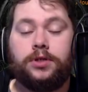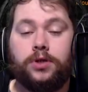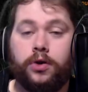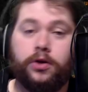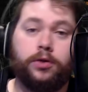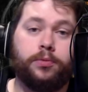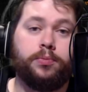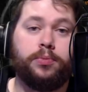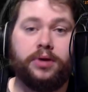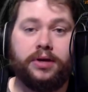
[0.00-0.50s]

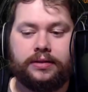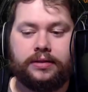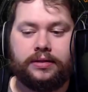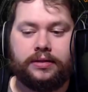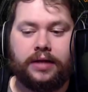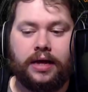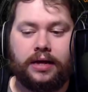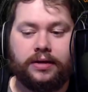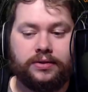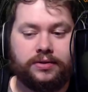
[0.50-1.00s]
Could it be
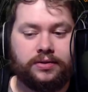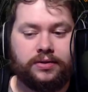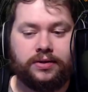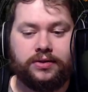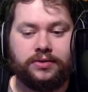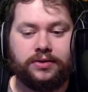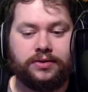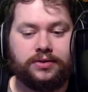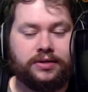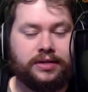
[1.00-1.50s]
that
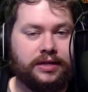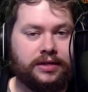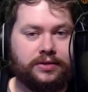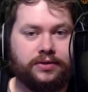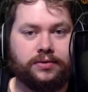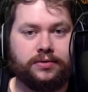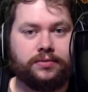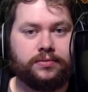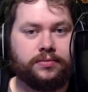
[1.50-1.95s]
this is teasing